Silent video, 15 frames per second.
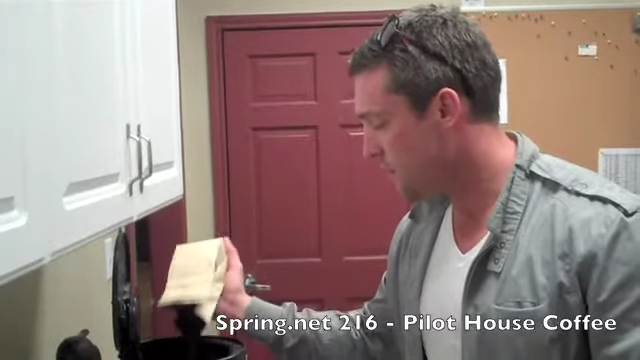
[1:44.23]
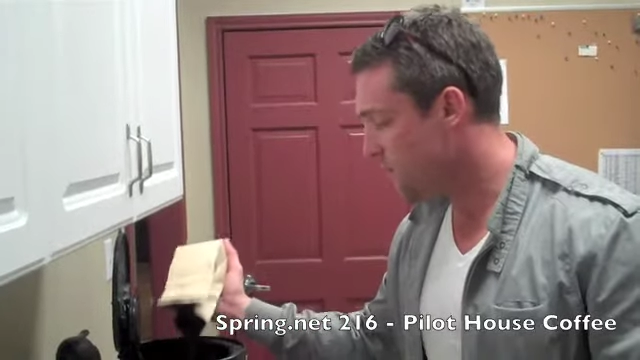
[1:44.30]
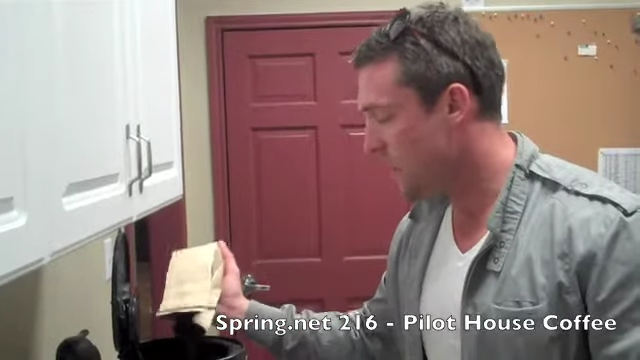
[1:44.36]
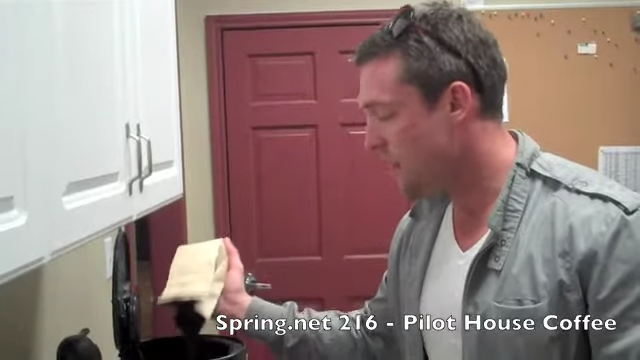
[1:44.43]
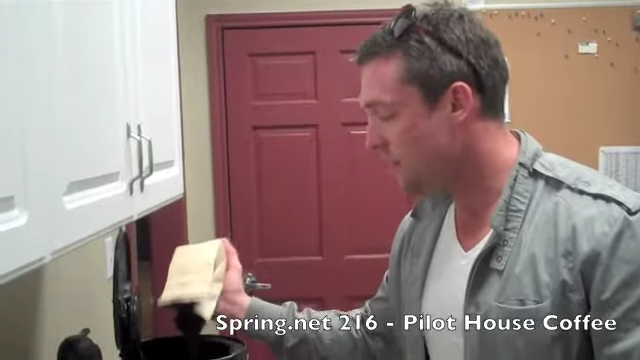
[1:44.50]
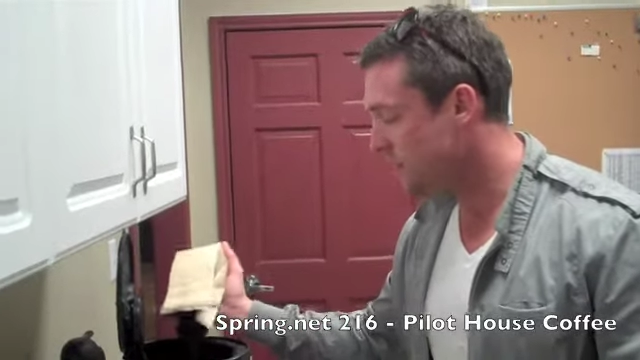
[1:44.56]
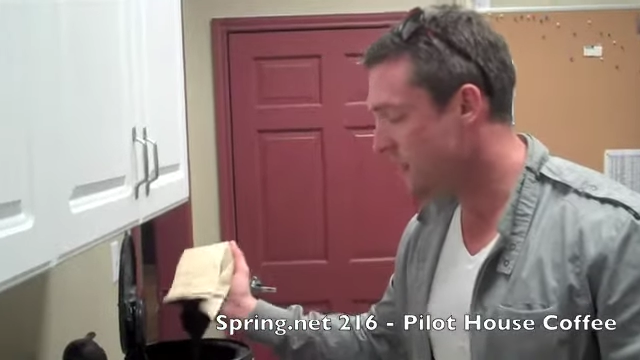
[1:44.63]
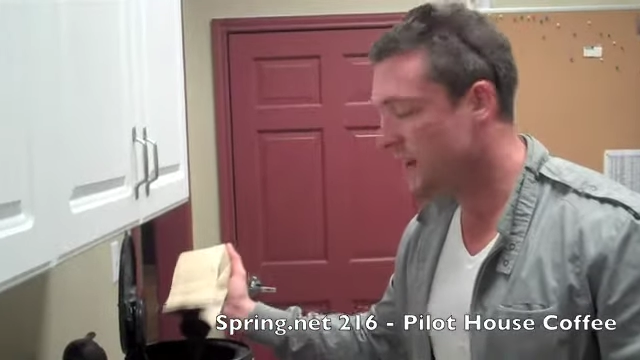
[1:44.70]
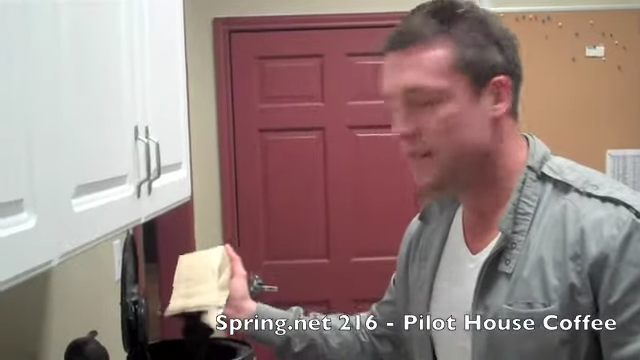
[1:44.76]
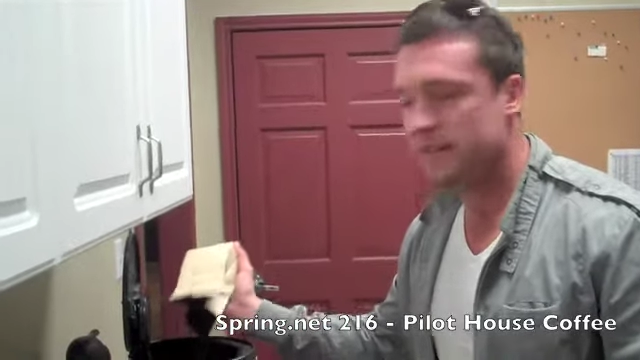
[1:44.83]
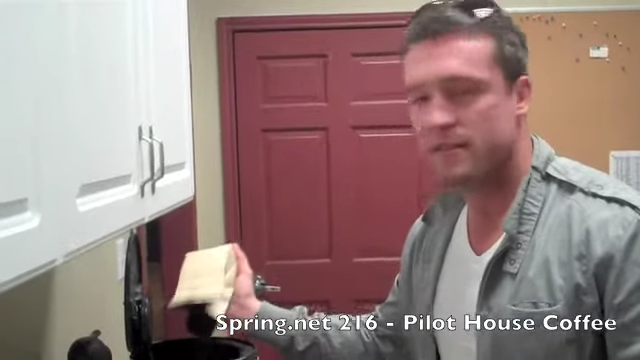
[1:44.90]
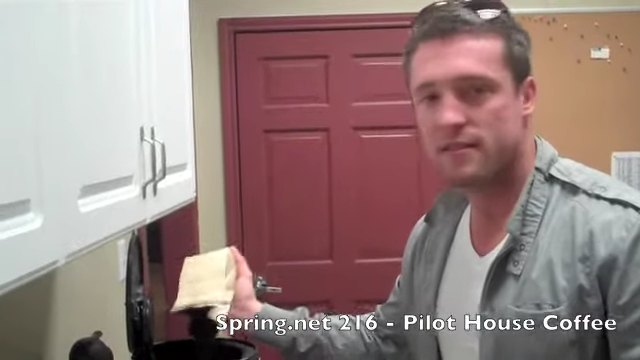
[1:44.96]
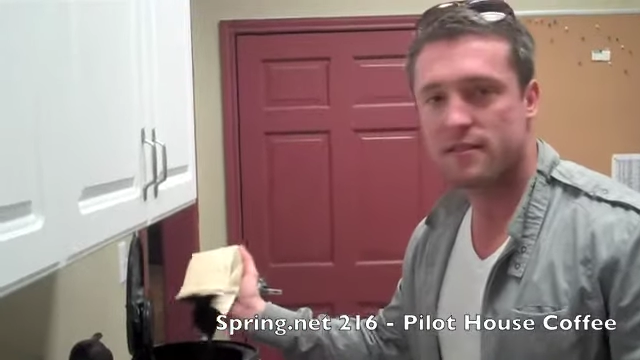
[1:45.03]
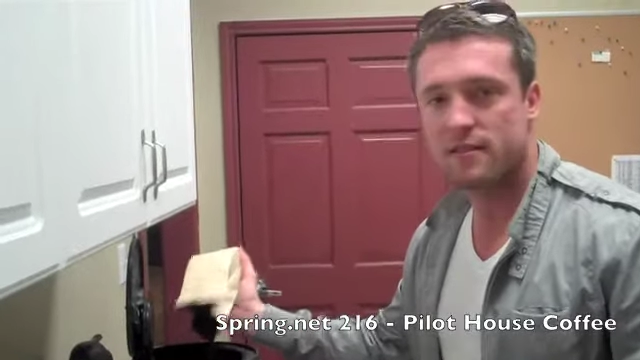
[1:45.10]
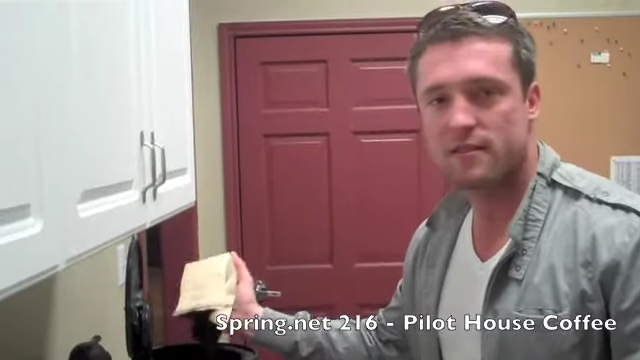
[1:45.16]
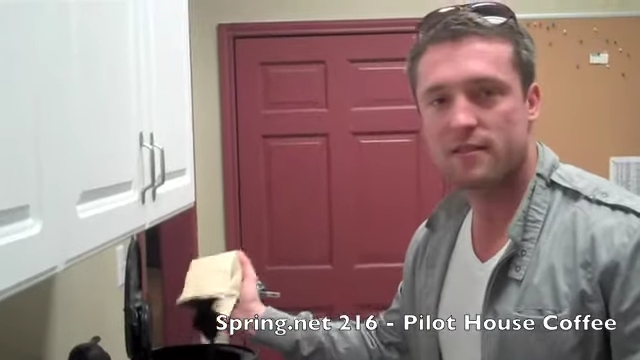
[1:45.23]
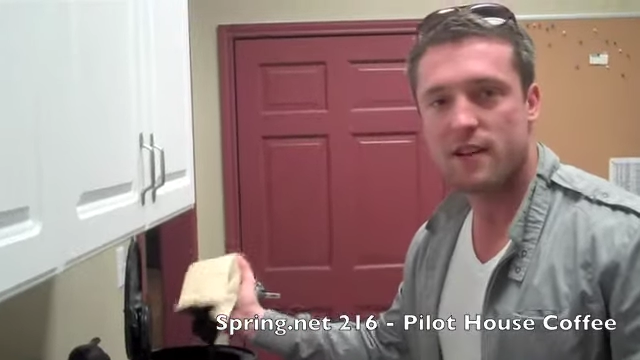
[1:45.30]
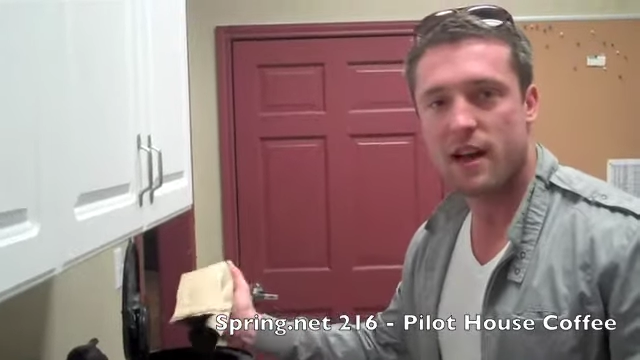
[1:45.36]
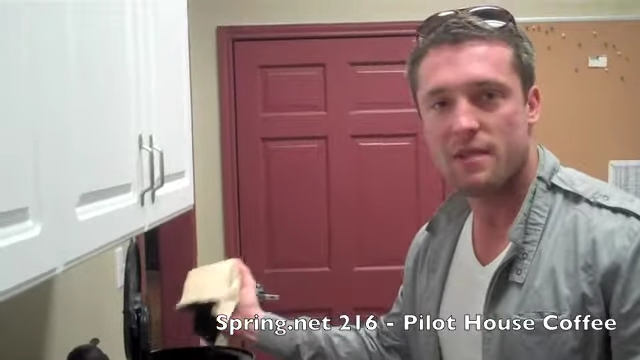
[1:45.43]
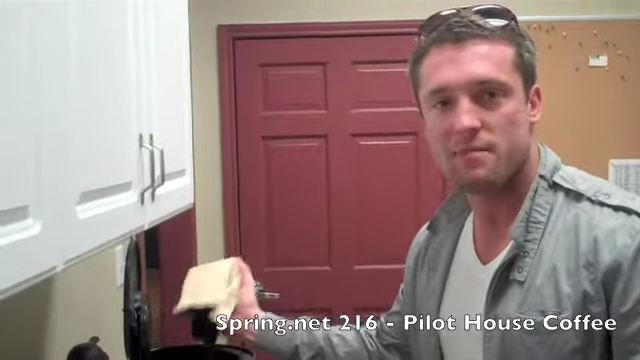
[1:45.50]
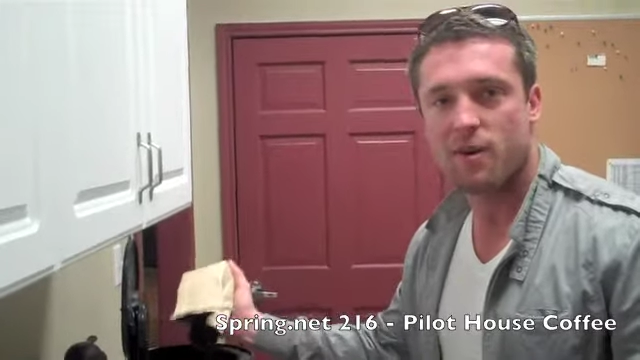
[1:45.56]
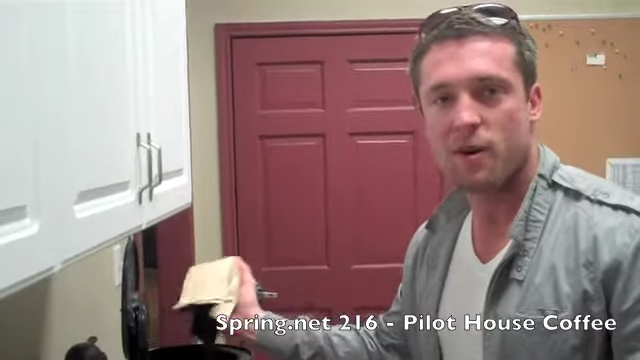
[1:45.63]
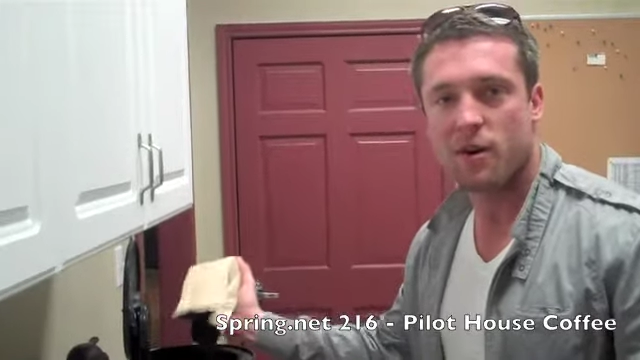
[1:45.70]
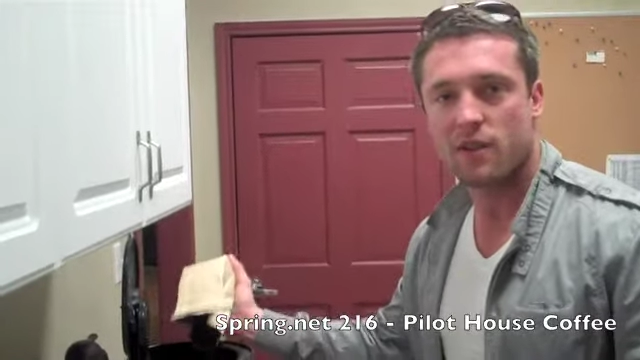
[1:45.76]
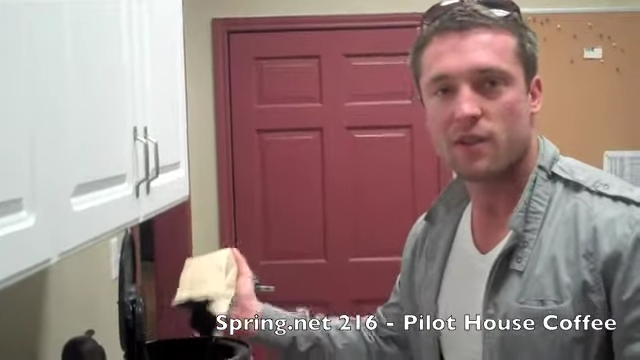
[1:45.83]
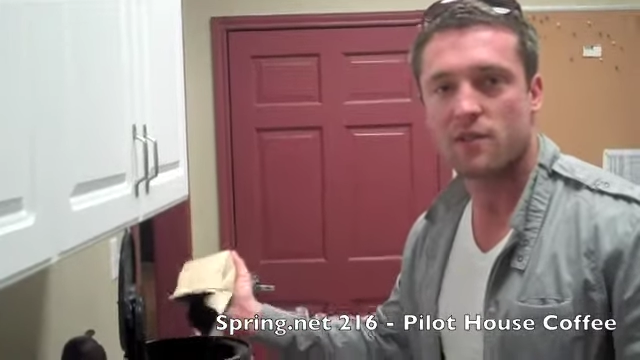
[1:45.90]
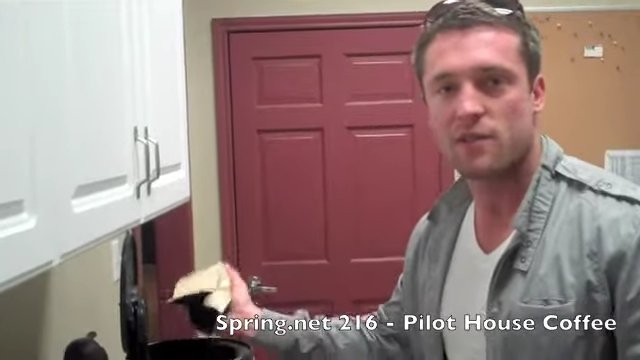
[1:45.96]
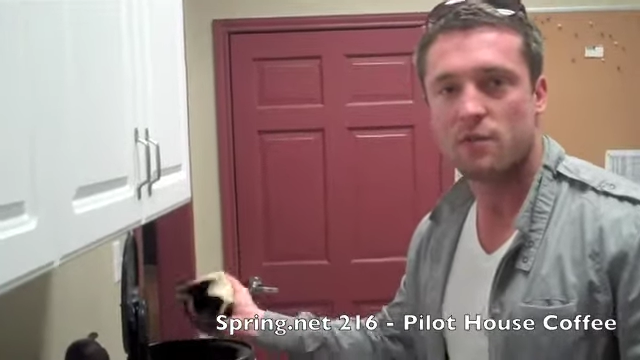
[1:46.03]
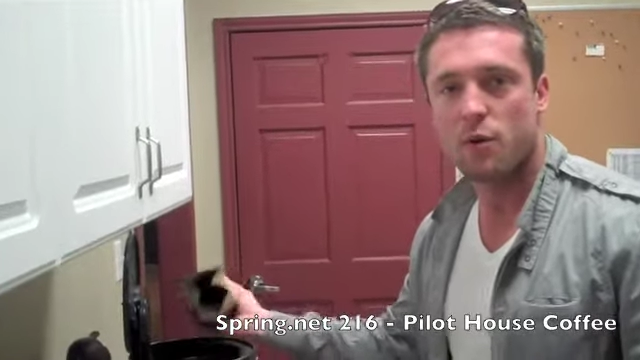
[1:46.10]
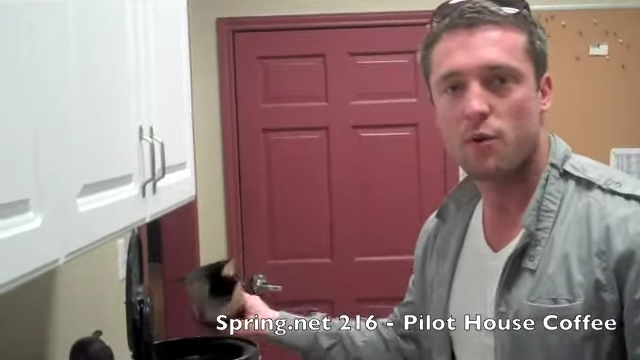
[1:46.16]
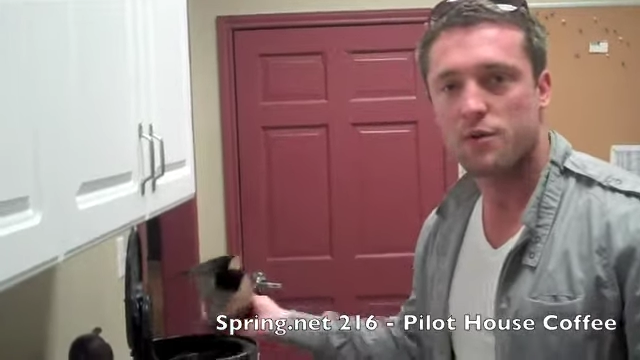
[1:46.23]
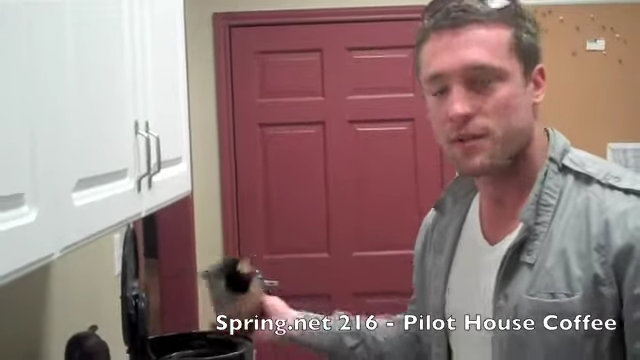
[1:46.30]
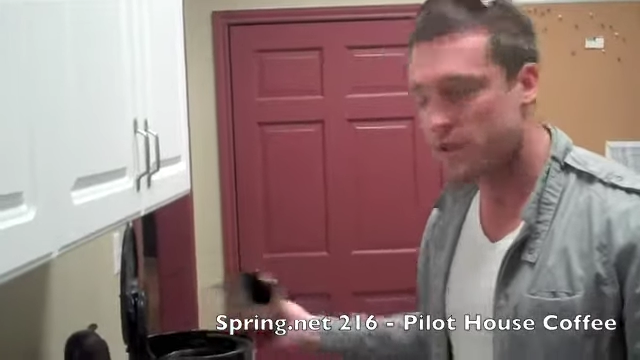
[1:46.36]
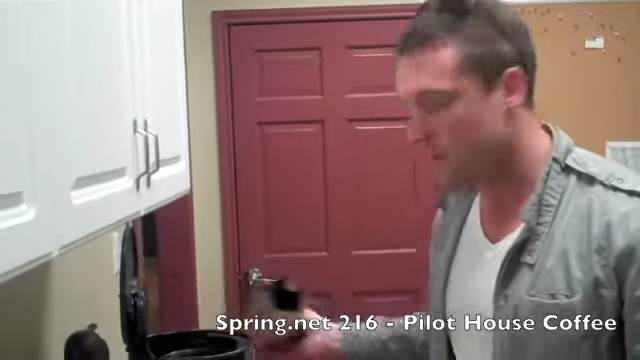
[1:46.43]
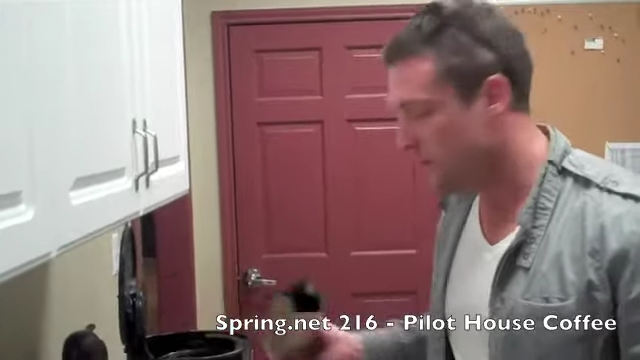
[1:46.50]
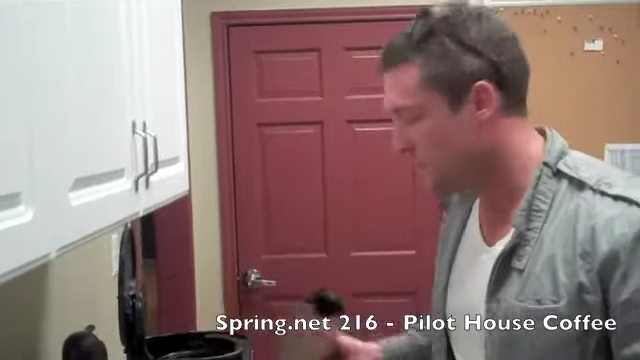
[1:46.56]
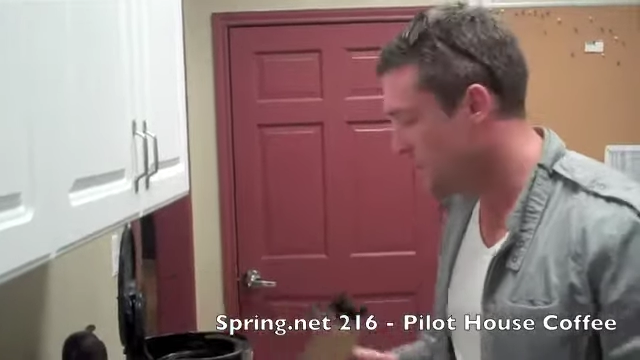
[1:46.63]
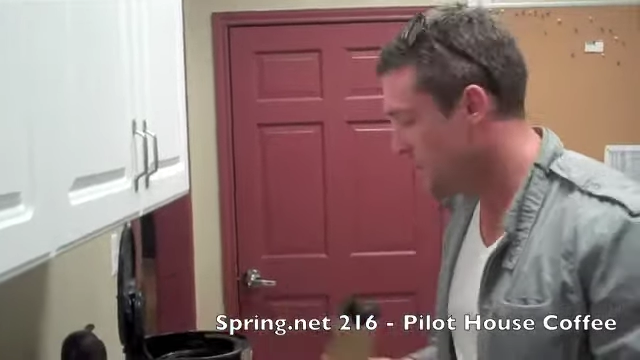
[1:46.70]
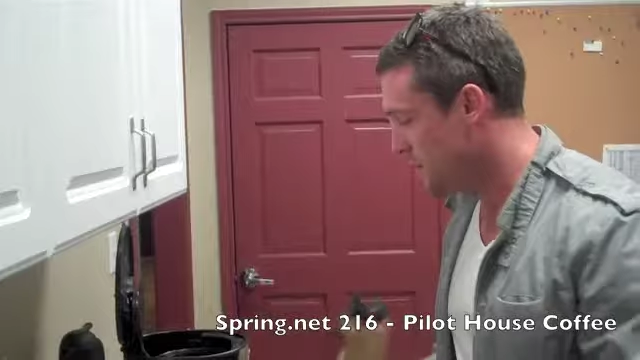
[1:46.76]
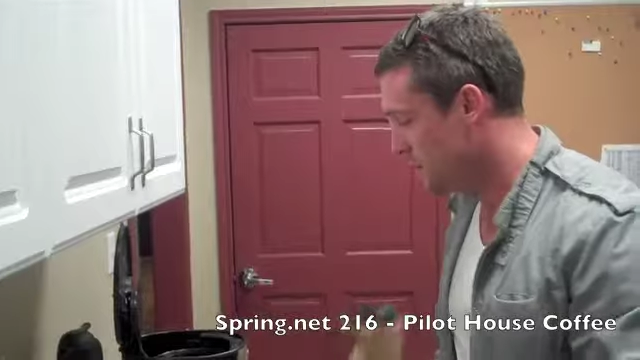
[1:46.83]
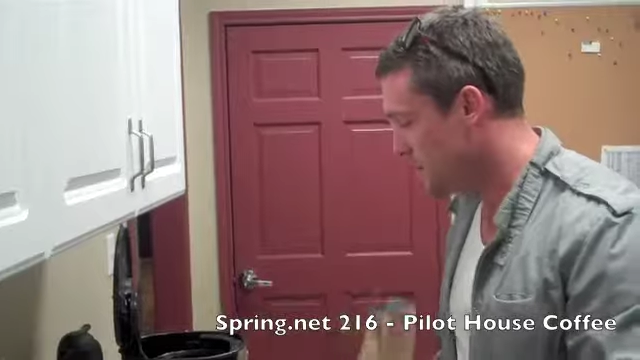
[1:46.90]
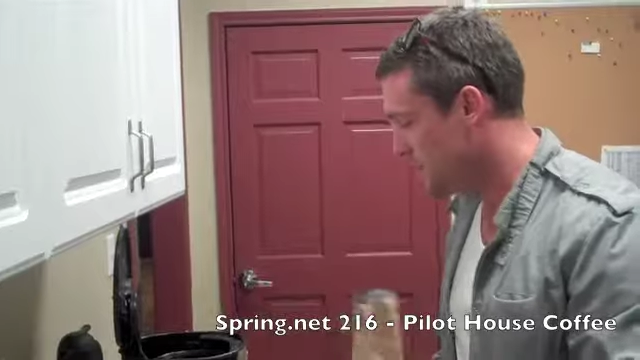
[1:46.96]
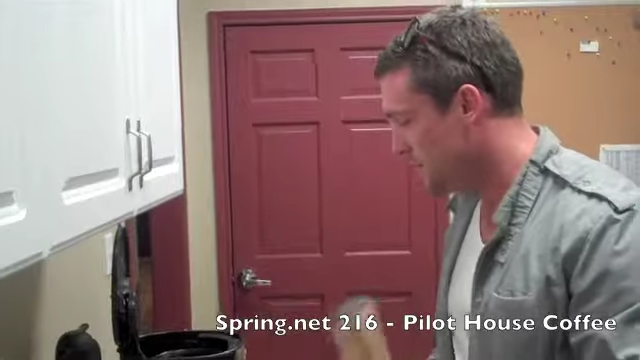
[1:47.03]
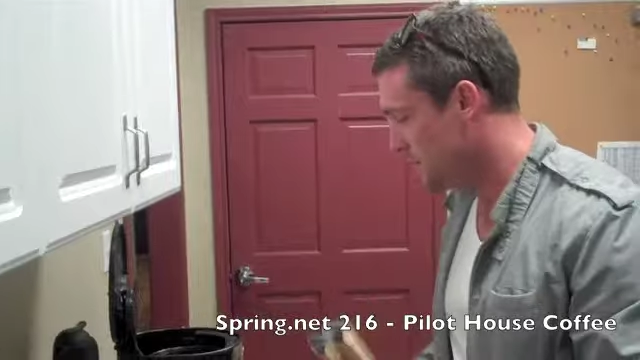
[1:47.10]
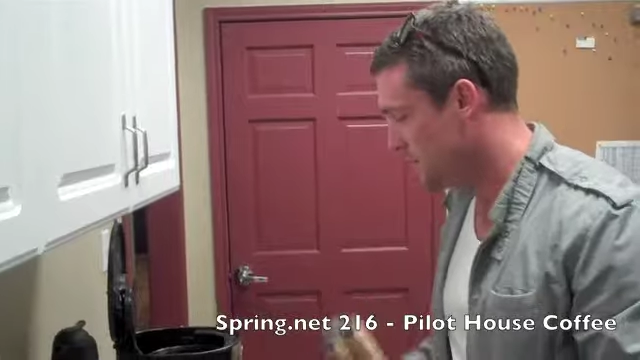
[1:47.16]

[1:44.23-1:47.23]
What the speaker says: Travis Heights, Hyde Park, Rosedale, those neighborhoods.